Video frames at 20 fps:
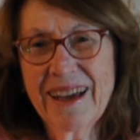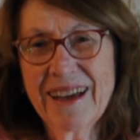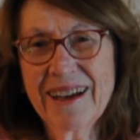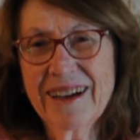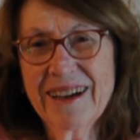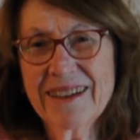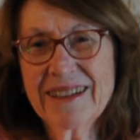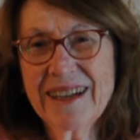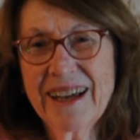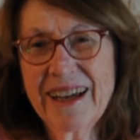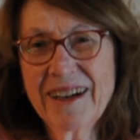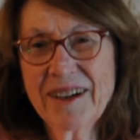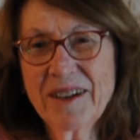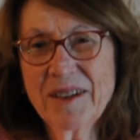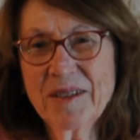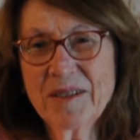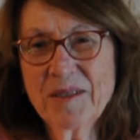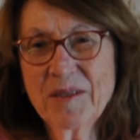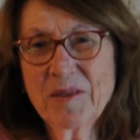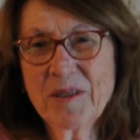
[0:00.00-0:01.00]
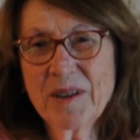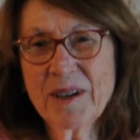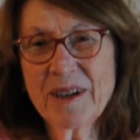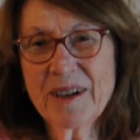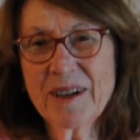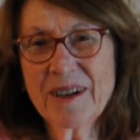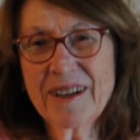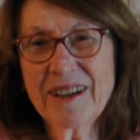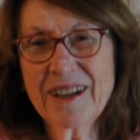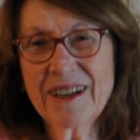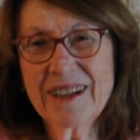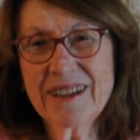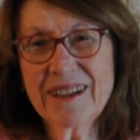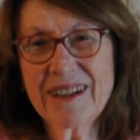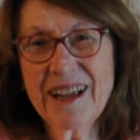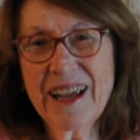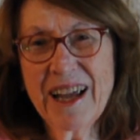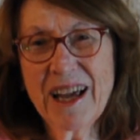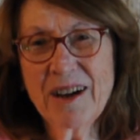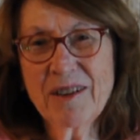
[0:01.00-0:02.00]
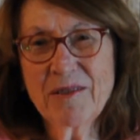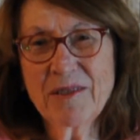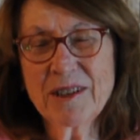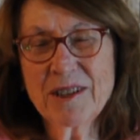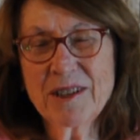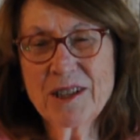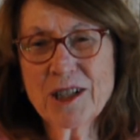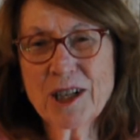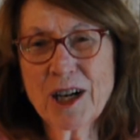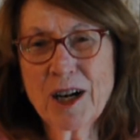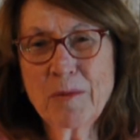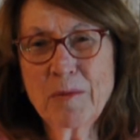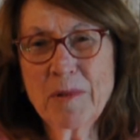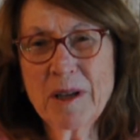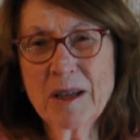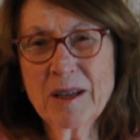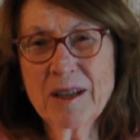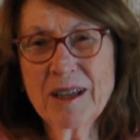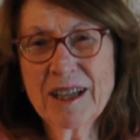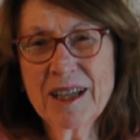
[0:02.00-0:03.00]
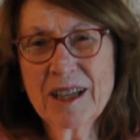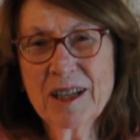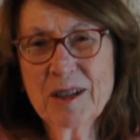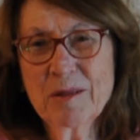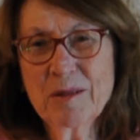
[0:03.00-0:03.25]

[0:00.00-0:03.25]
a town where they have a charming